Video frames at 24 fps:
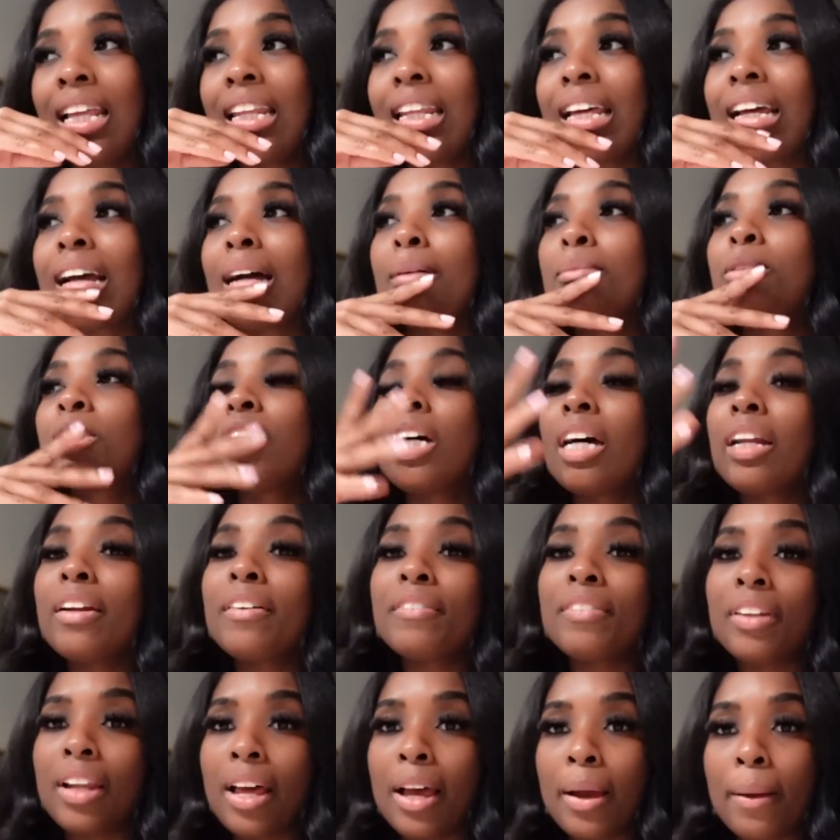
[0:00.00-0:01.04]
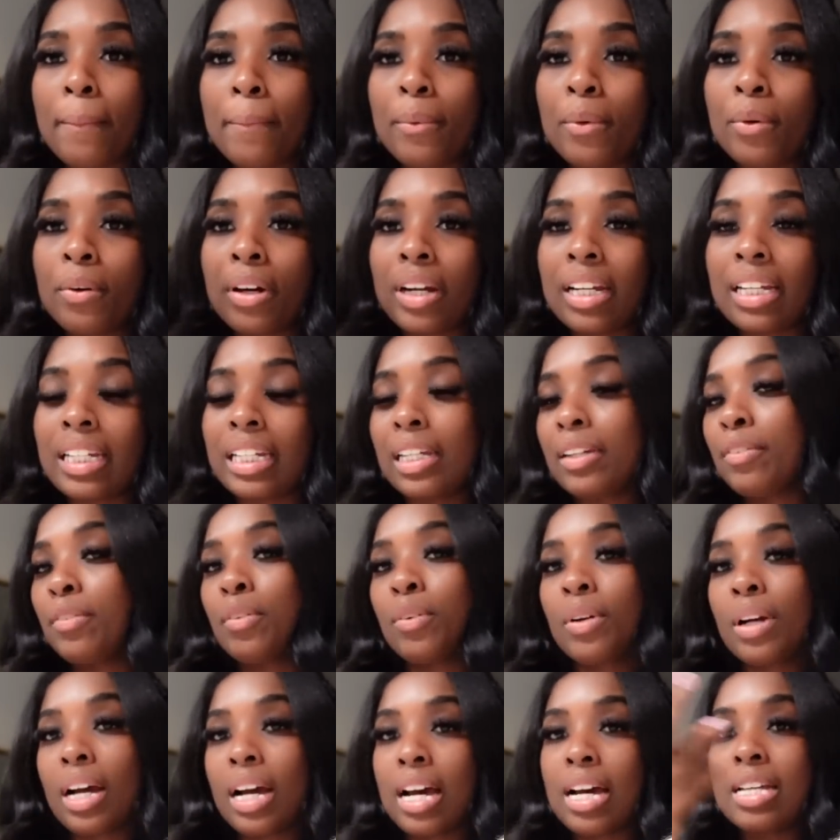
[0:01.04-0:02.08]
Like, I'm trying to vlog more and give
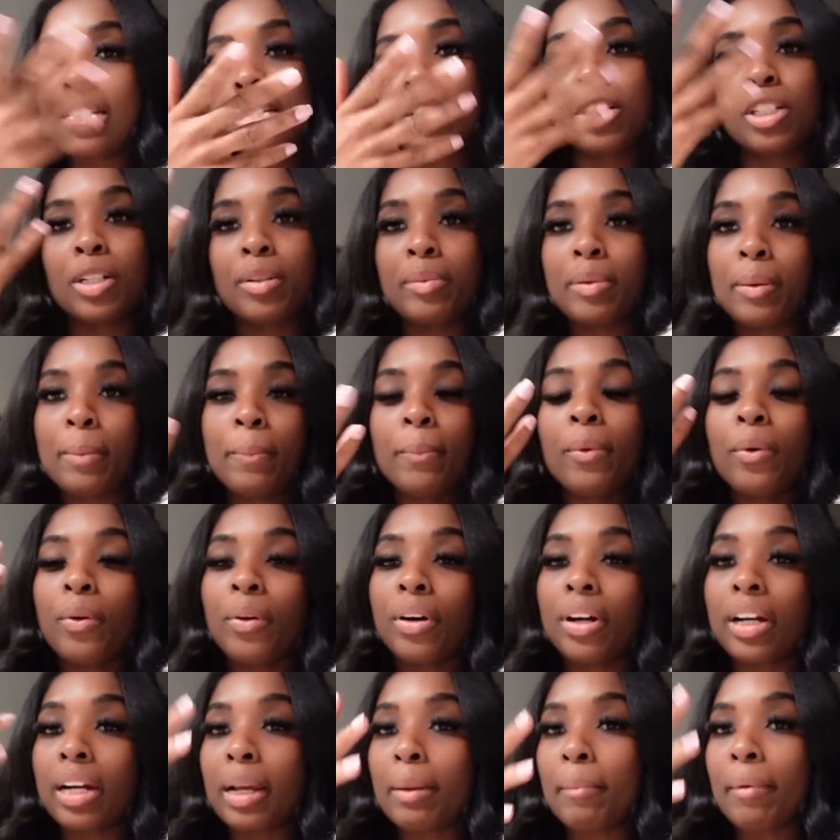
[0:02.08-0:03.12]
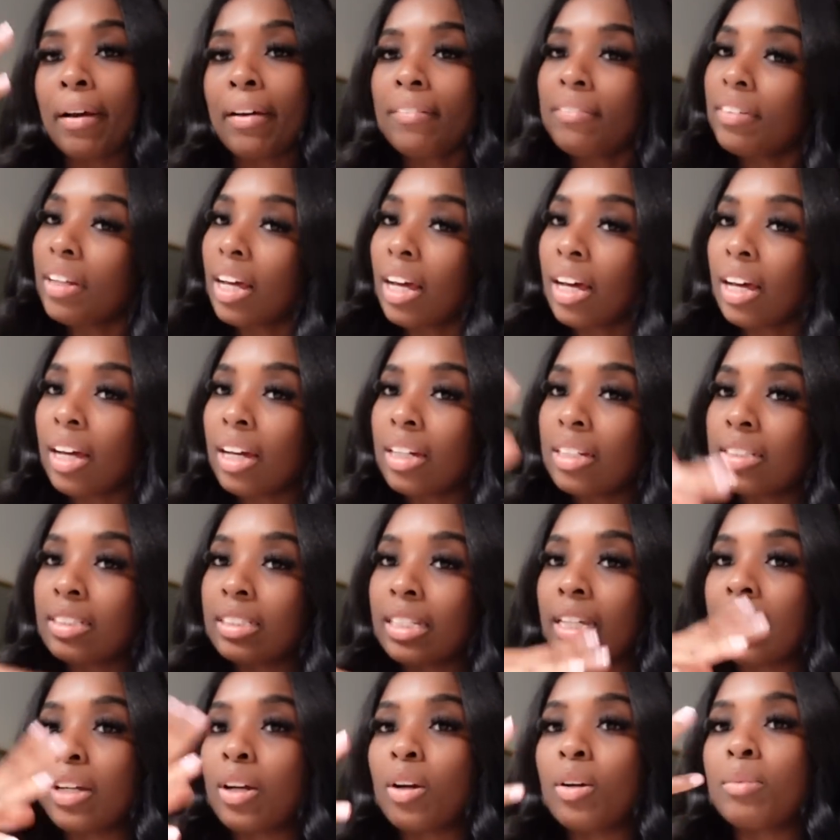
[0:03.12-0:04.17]
you guys a little bit more in my vlogs,
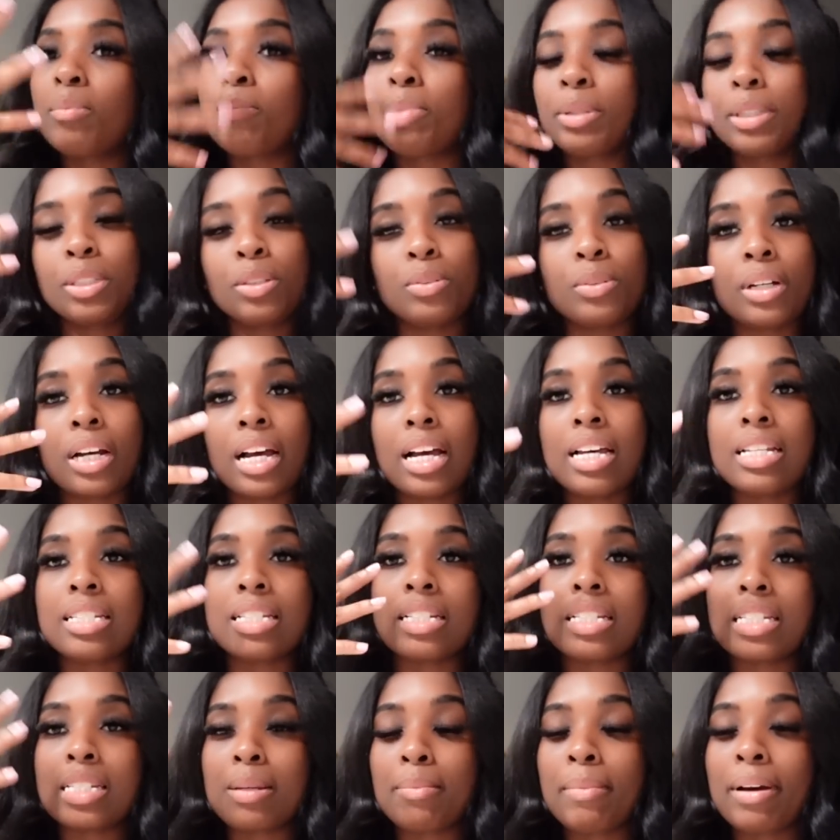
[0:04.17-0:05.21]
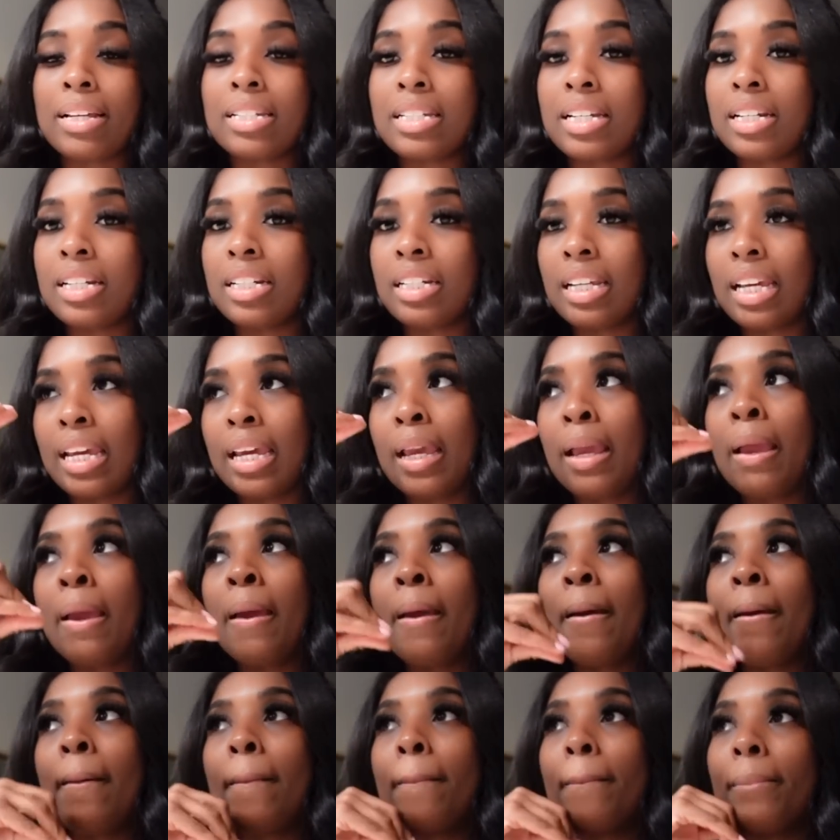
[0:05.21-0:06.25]
like, bring you guys into my day to day.
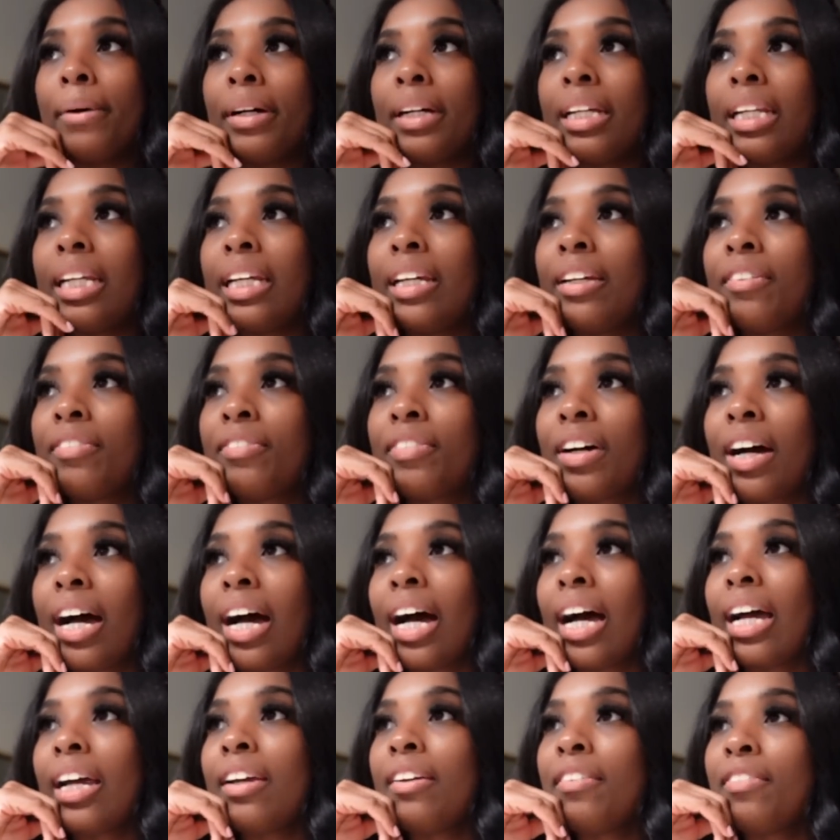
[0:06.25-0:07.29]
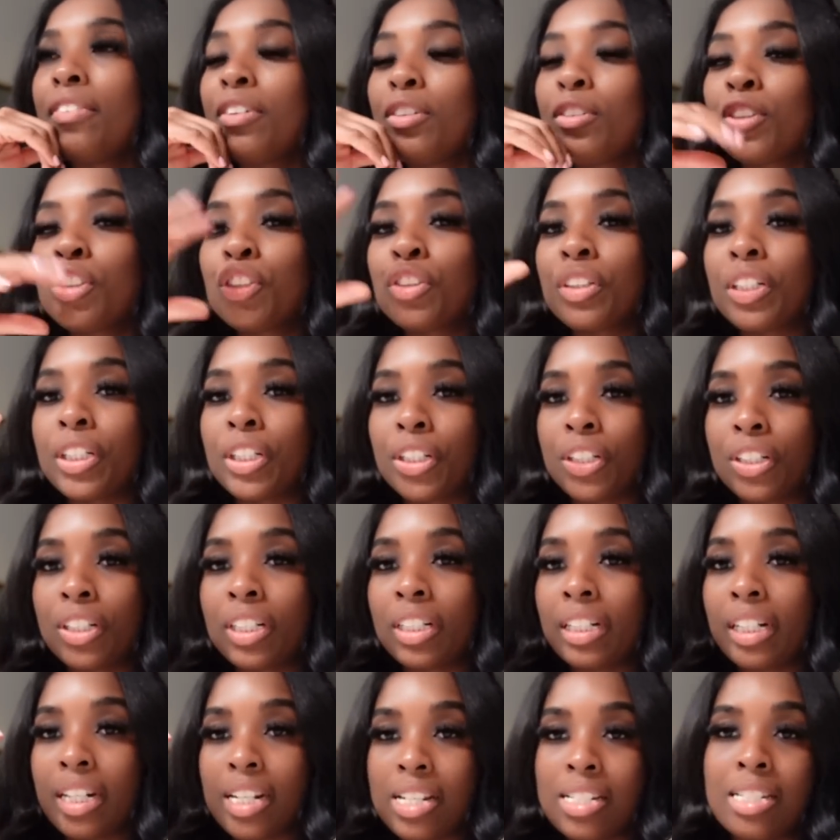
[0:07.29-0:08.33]
But if I feel triggered
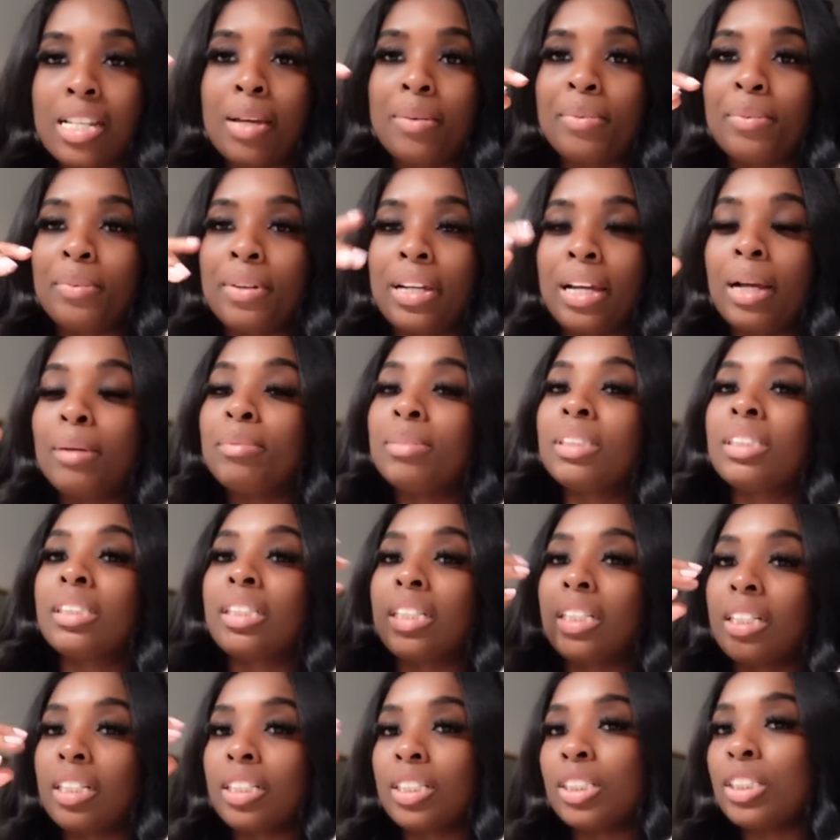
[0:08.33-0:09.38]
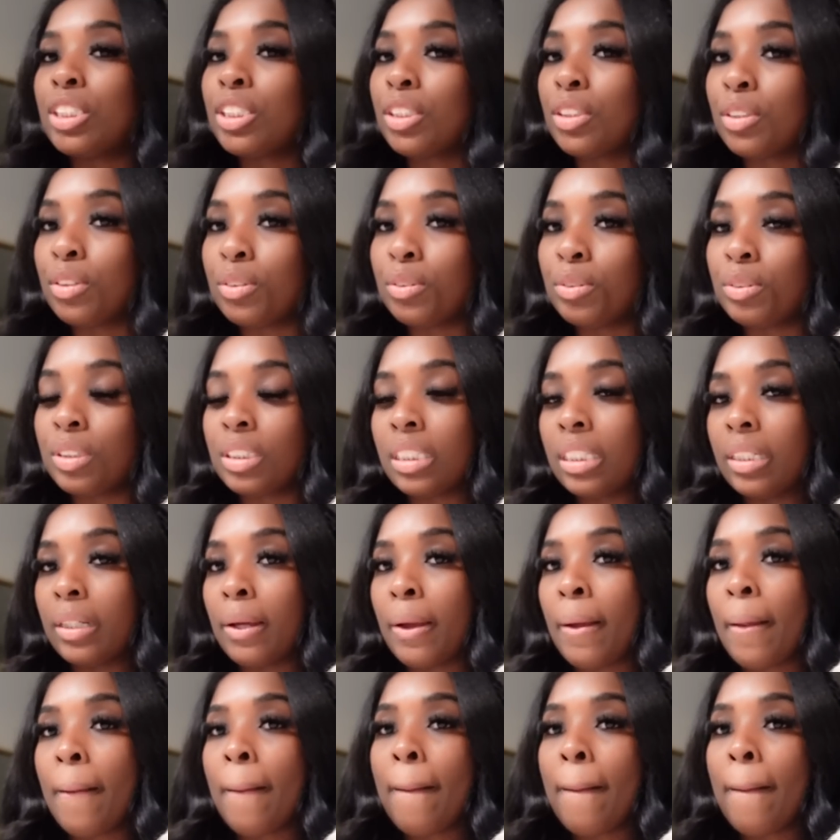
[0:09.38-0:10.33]
in any type of way, I'm just going to continue to,